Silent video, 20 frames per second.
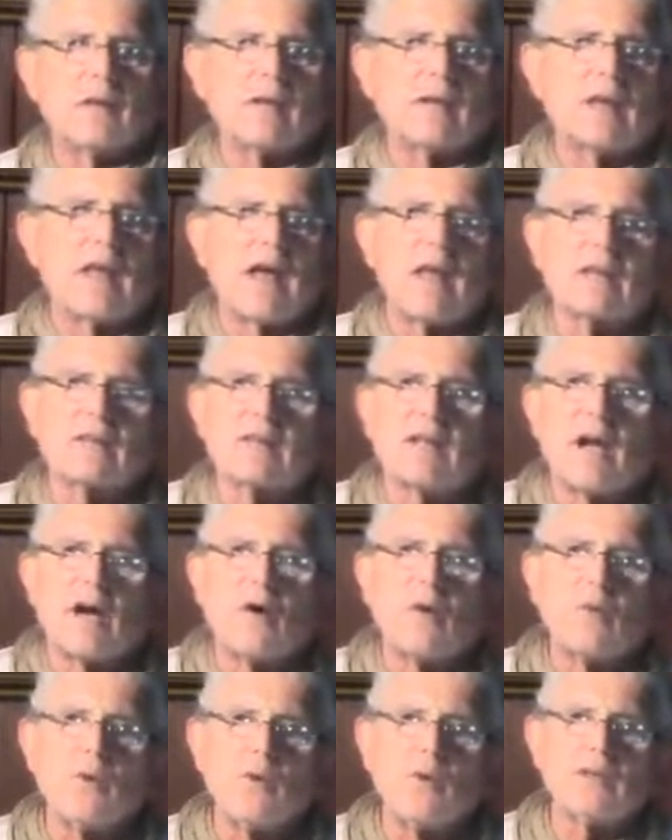That's
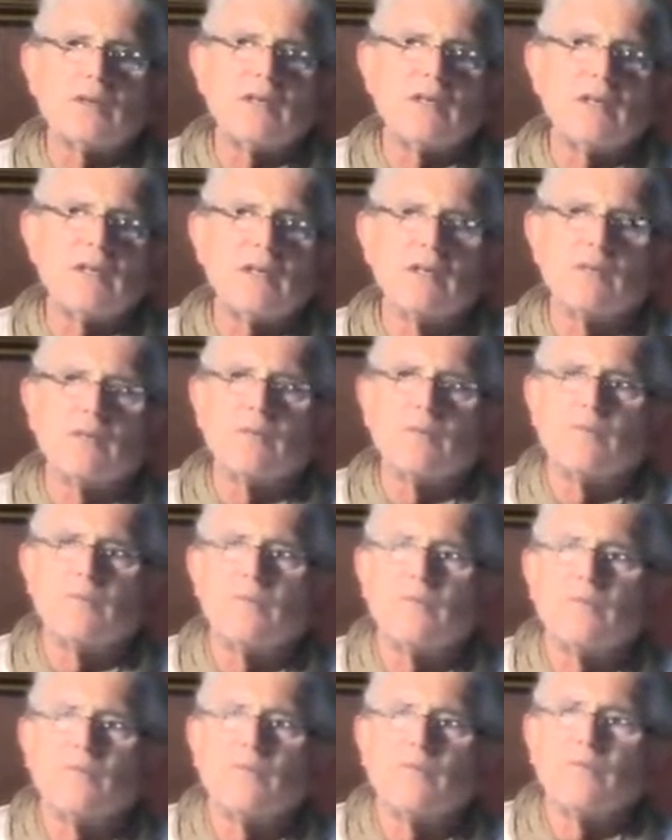how we see him.
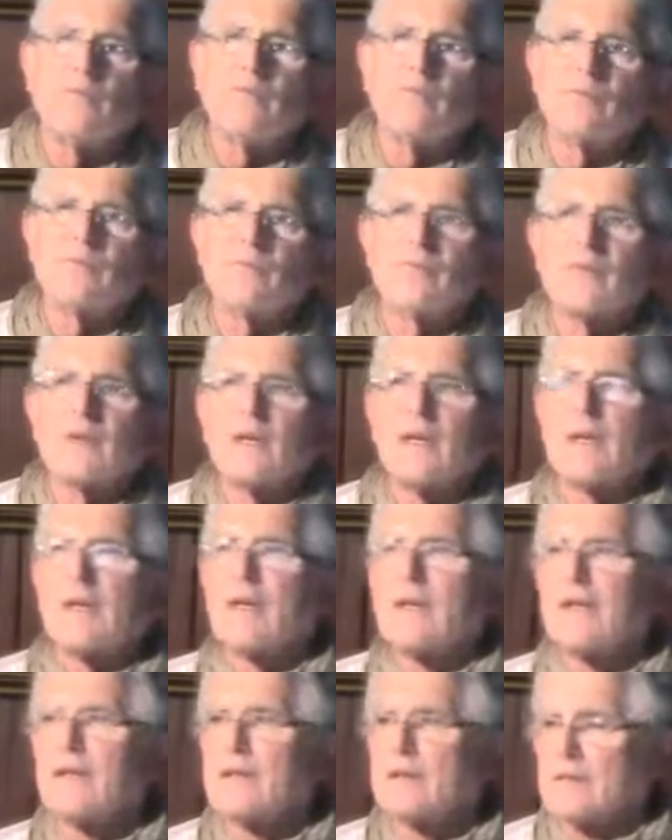
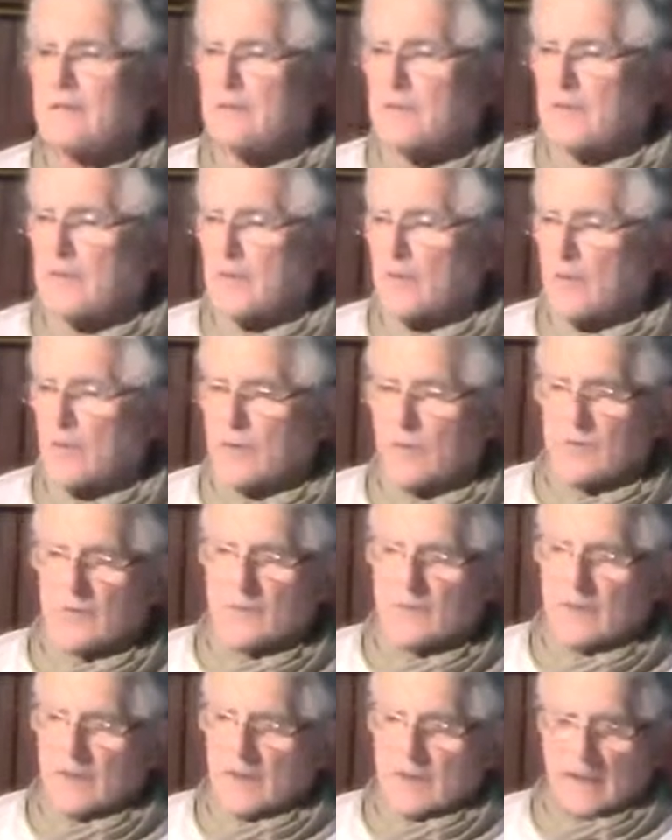And, you know,
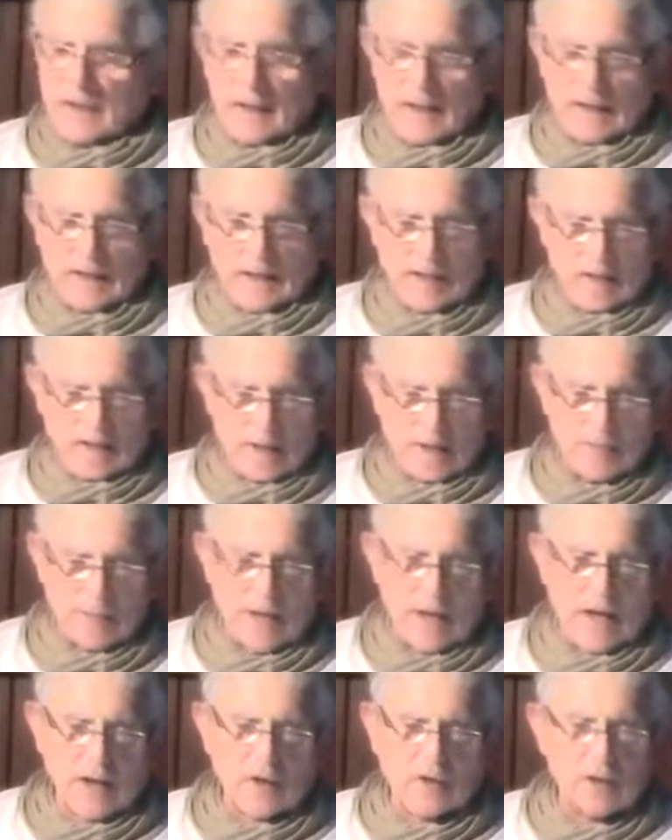I am
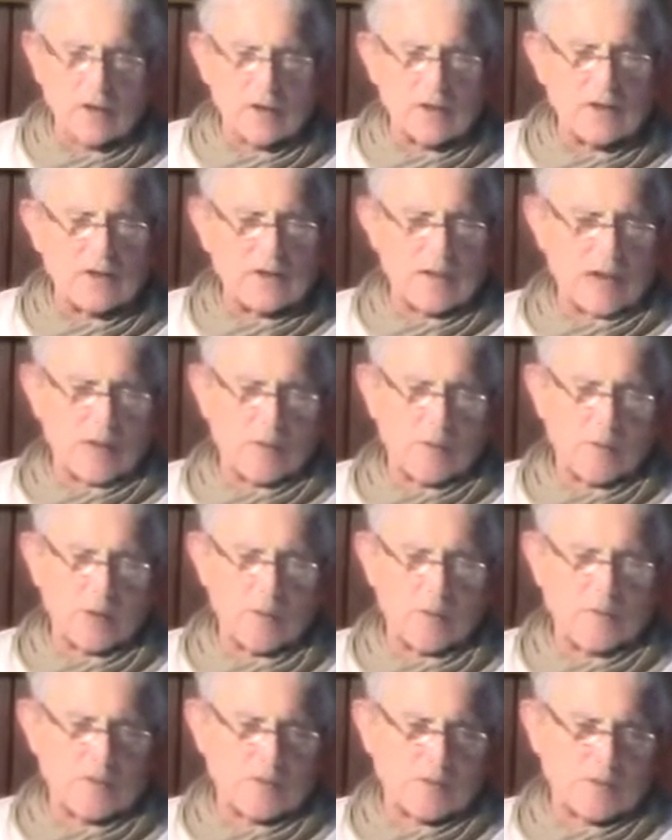not a good example
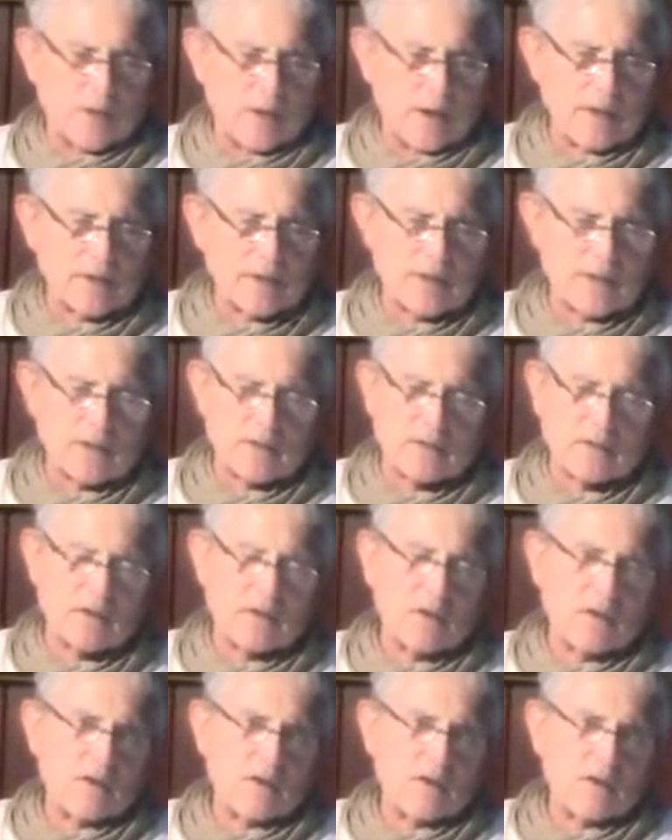of this process.